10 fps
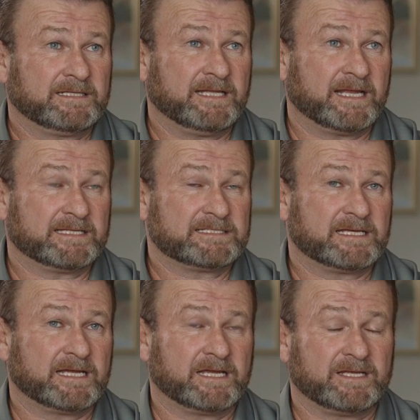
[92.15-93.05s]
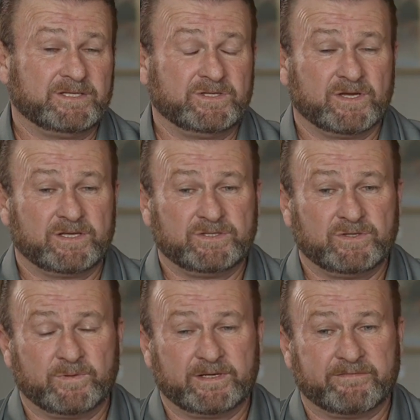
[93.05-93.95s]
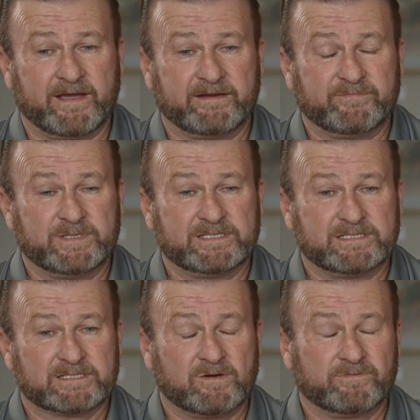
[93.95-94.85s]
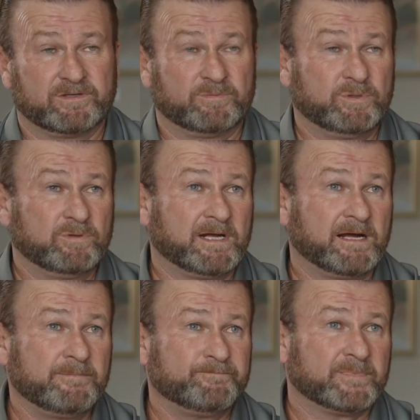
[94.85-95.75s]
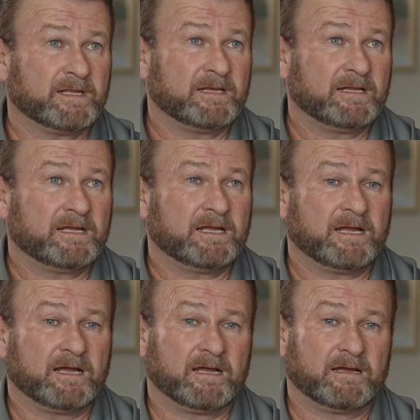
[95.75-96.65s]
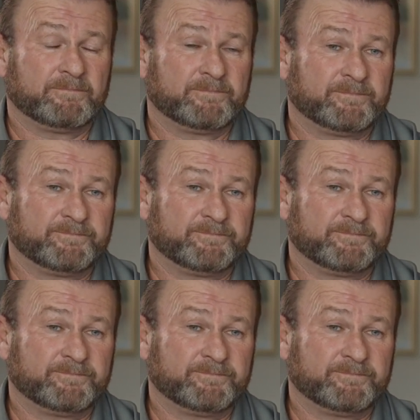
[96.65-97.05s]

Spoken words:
that it's a new innovative business called Little Pool Co,